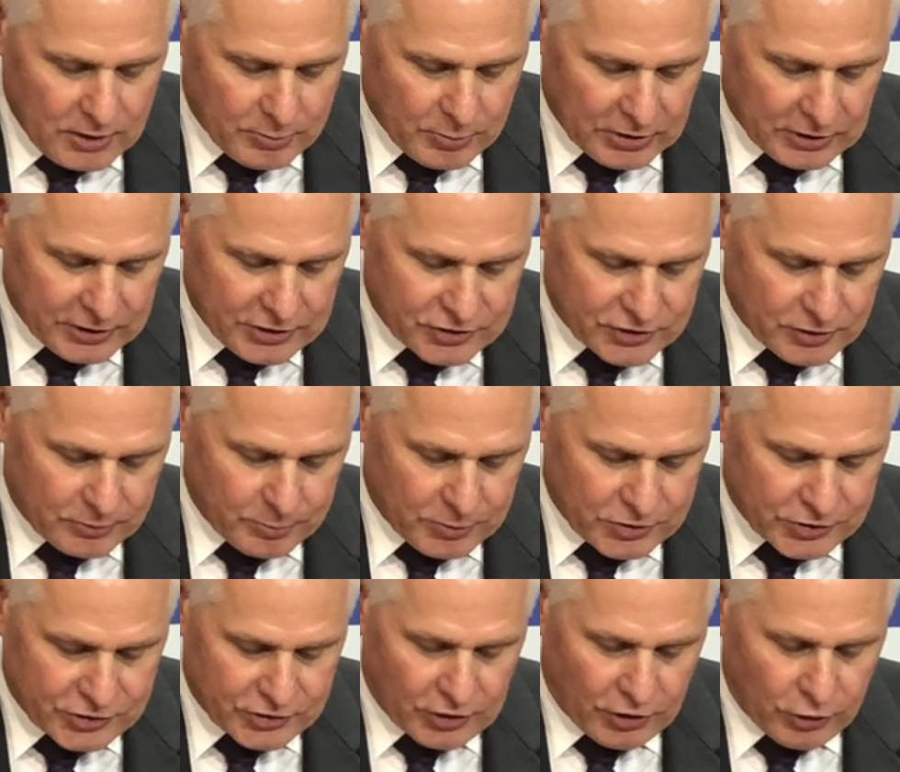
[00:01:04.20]
Police are
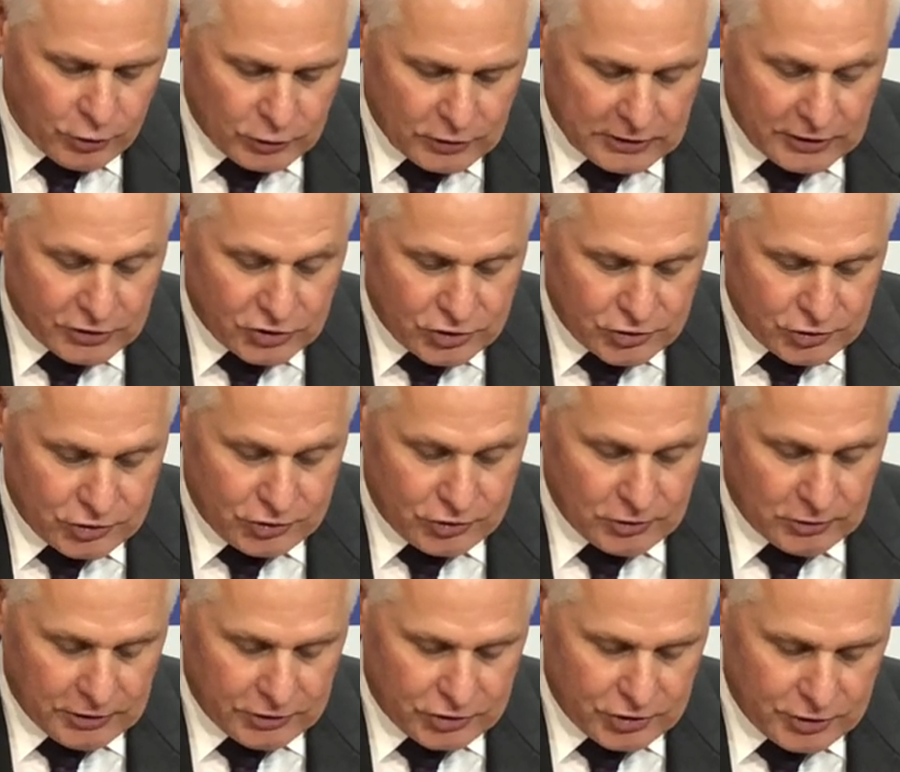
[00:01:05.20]
bestowed
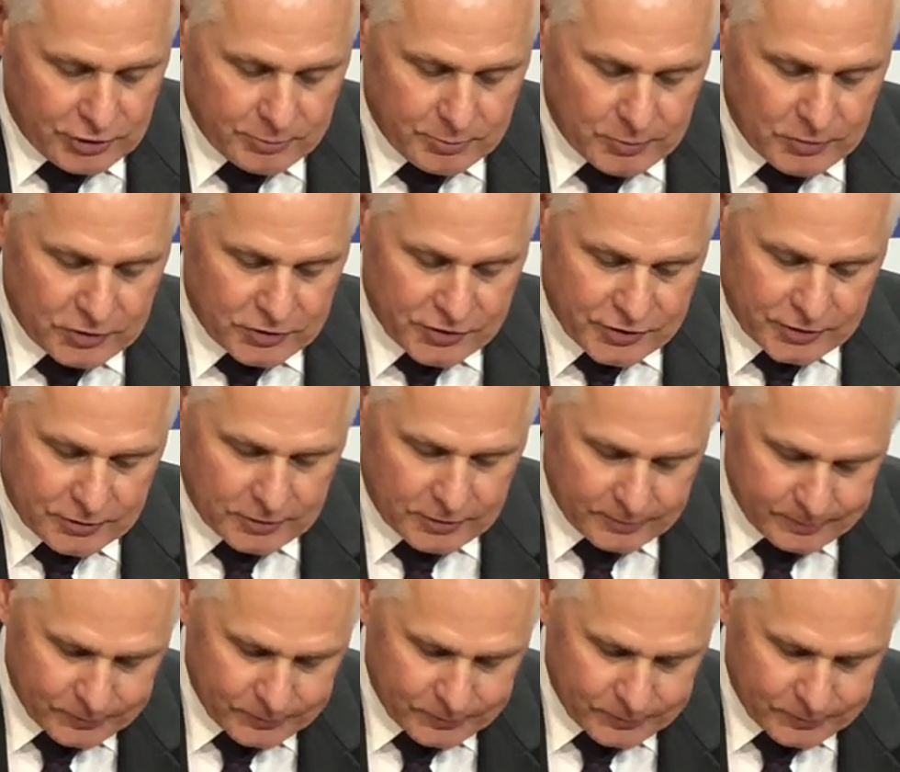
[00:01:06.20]
legitimately